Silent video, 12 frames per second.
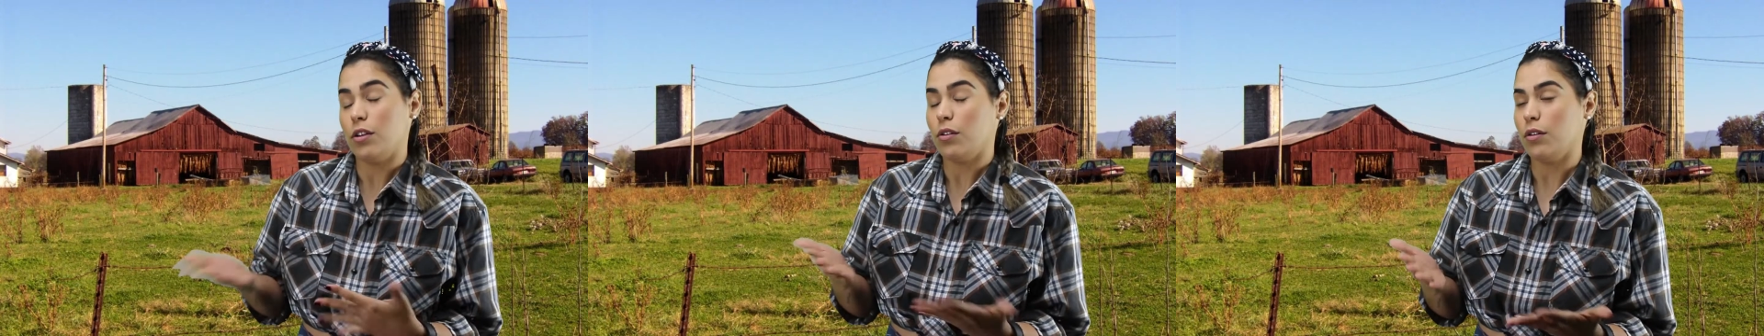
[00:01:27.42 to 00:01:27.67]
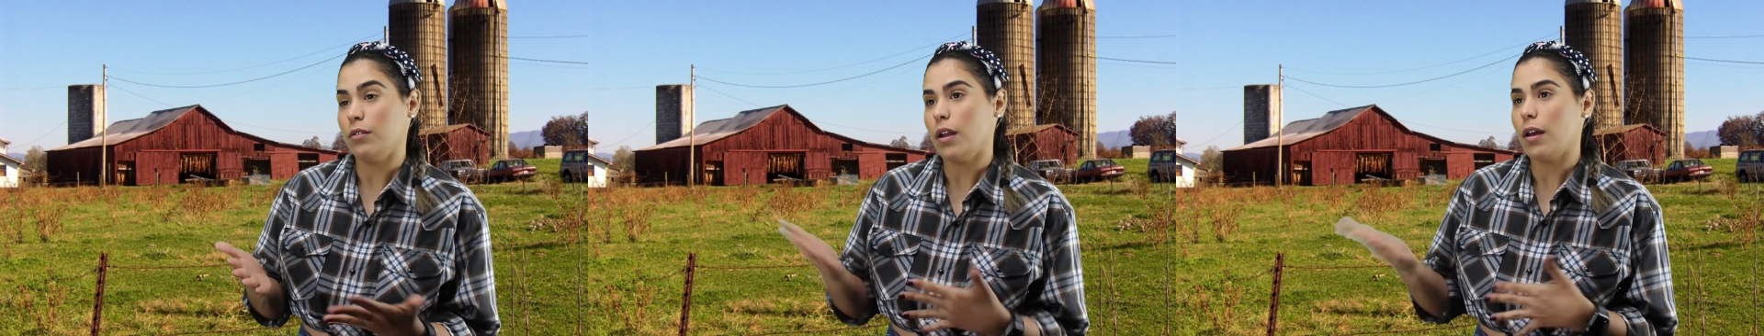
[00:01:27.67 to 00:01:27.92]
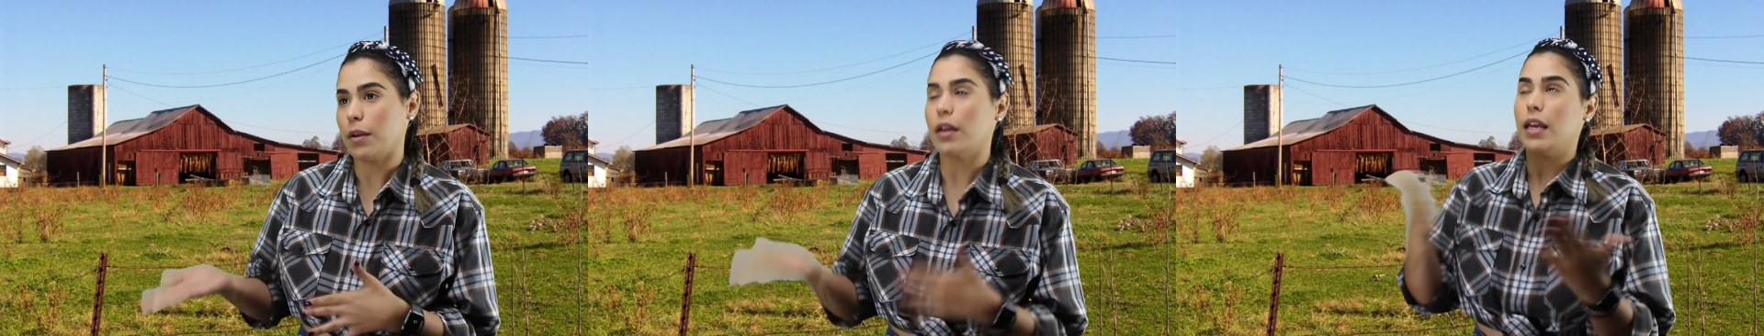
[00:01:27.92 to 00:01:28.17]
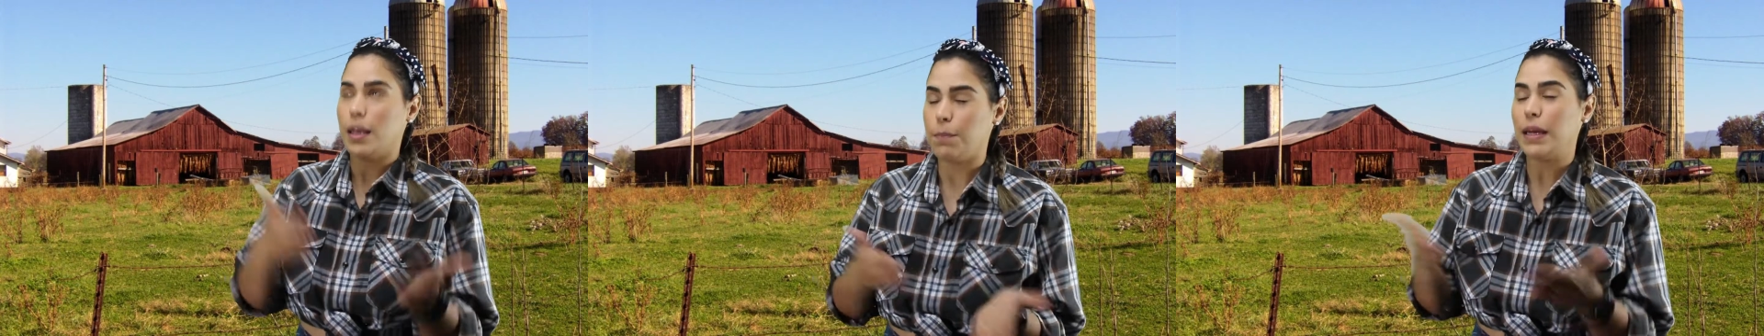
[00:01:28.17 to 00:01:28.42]

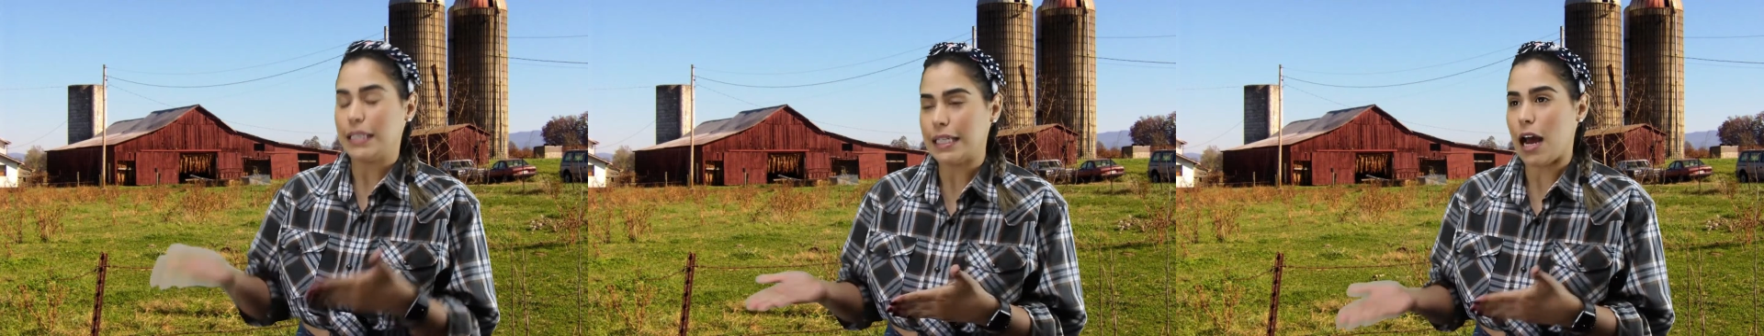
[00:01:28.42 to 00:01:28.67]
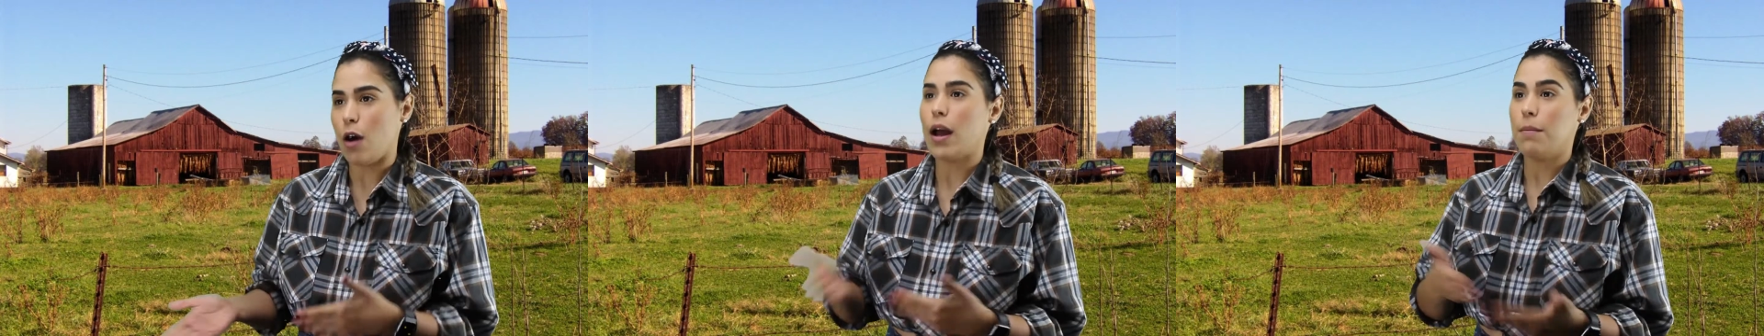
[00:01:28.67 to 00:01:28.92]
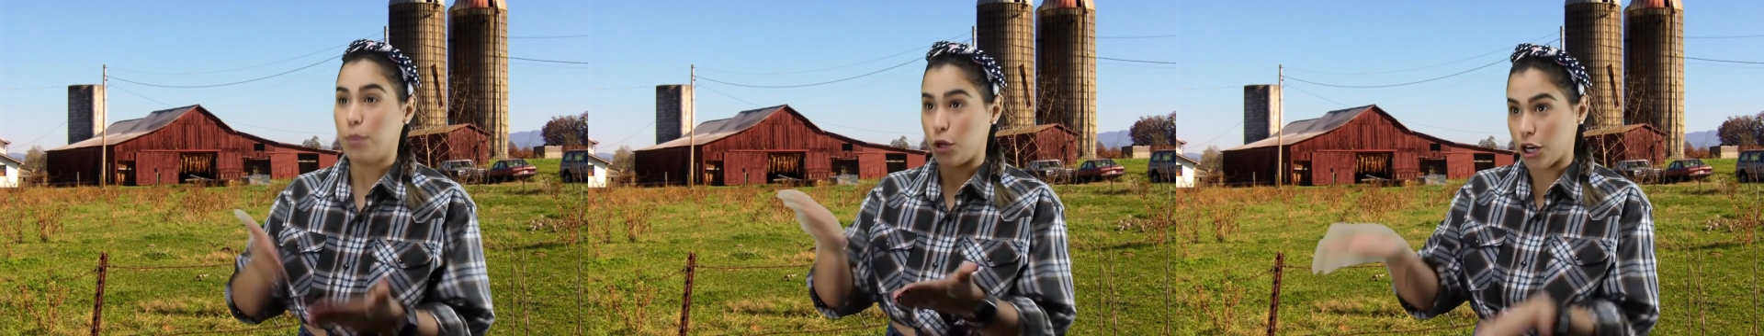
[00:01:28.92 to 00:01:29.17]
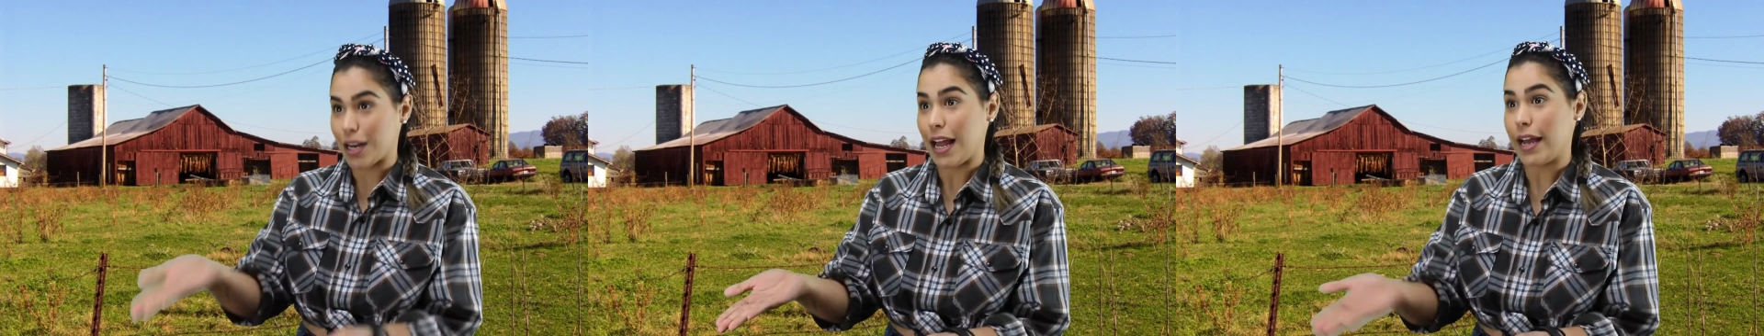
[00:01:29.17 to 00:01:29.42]

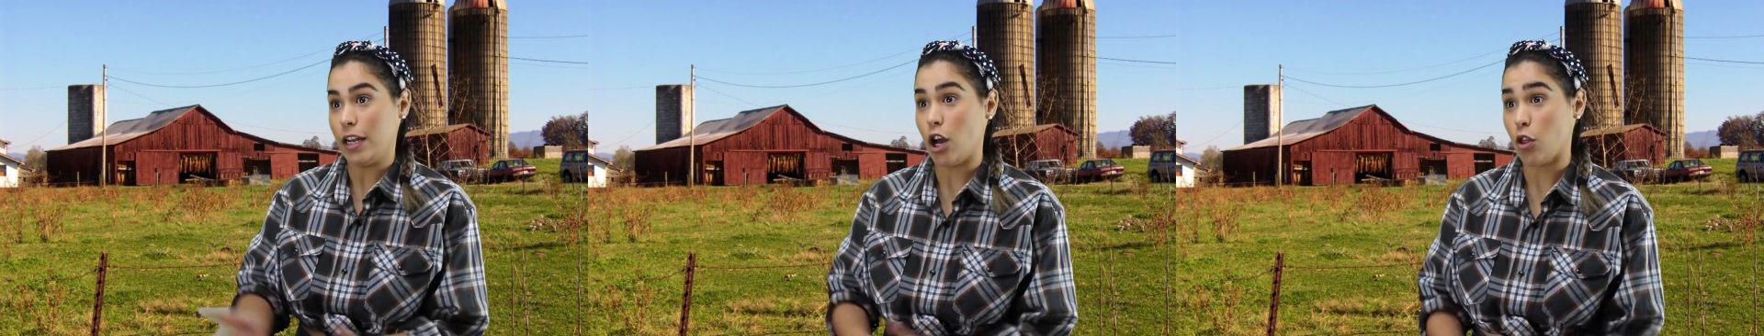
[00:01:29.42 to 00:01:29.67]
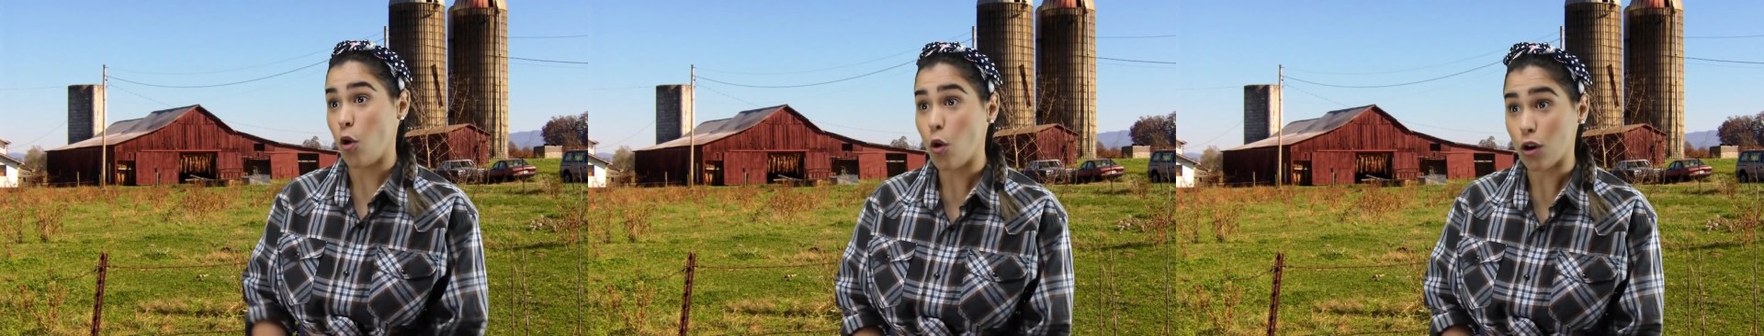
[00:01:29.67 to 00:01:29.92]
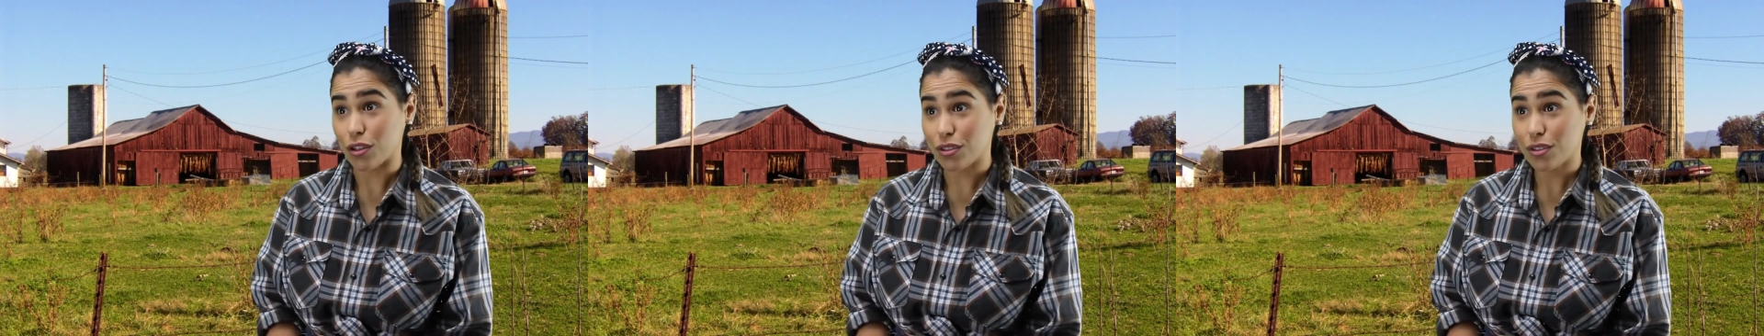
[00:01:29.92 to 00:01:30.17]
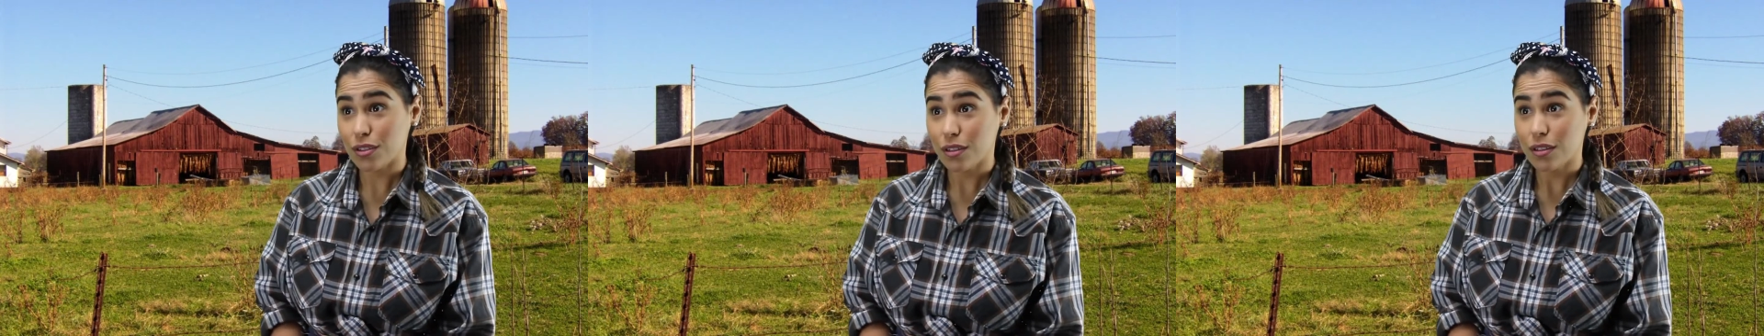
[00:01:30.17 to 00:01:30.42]
your client on the horse.